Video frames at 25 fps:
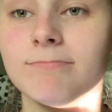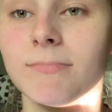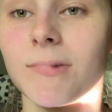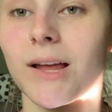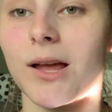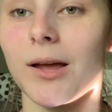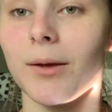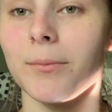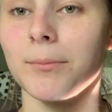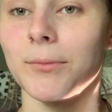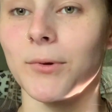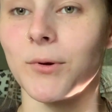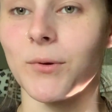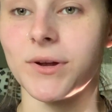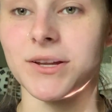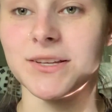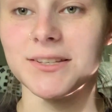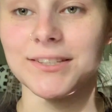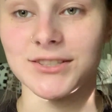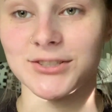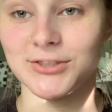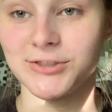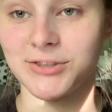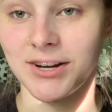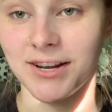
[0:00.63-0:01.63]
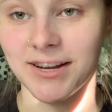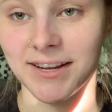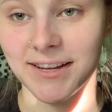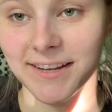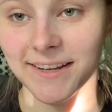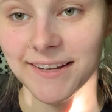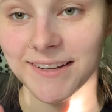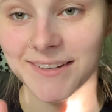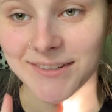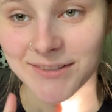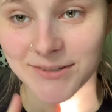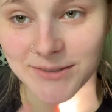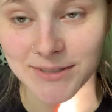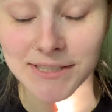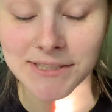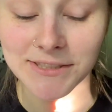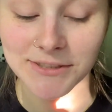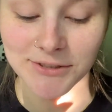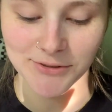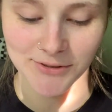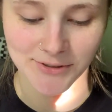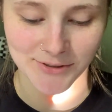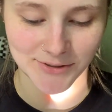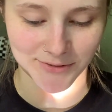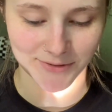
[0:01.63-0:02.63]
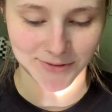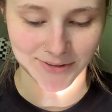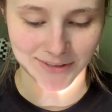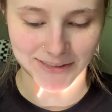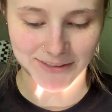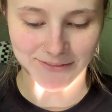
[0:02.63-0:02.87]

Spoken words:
I'm going to try a new intro really